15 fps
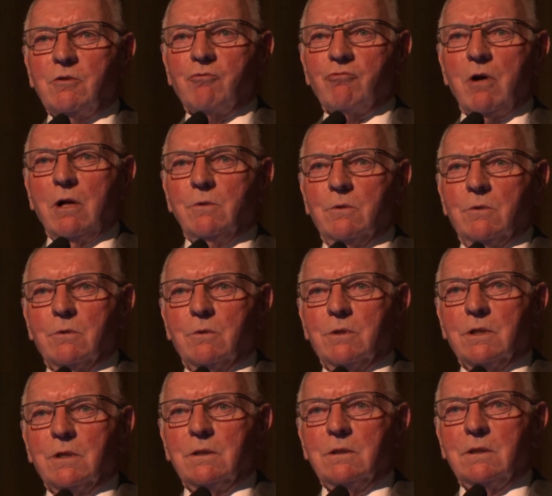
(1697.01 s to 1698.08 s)

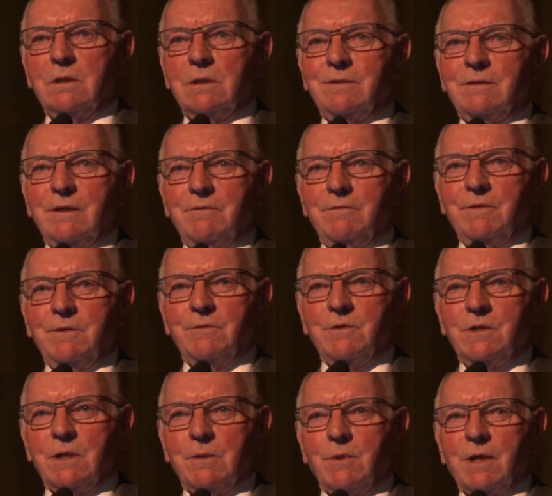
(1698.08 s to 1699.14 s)
growed, as if you
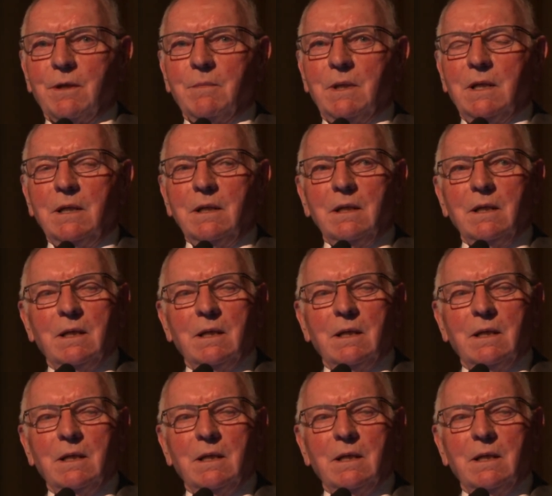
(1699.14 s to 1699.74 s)
see what I mean.